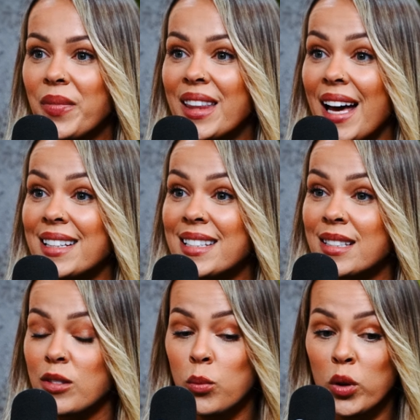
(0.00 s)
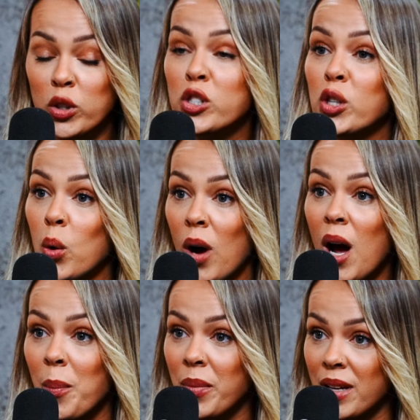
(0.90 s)
that will show
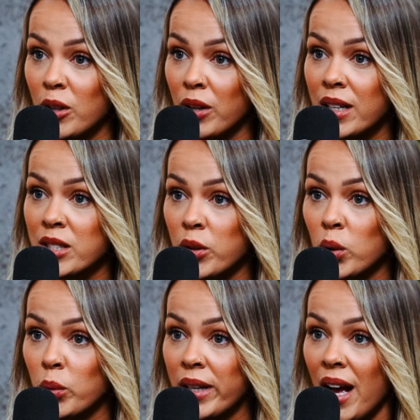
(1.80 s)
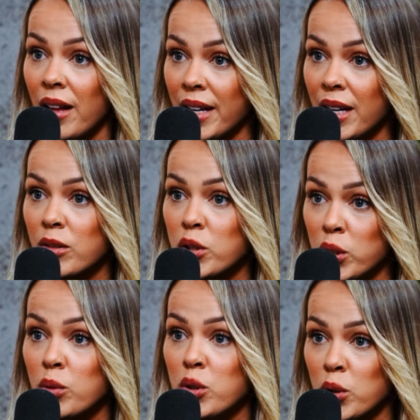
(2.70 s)
up in your external reality
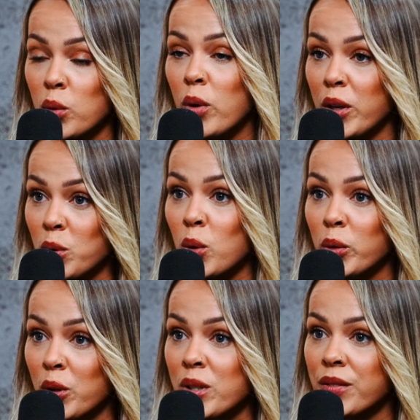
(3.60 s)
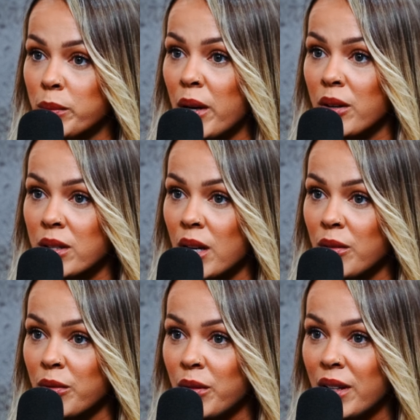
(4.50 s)
due to what you told yourself about yourself.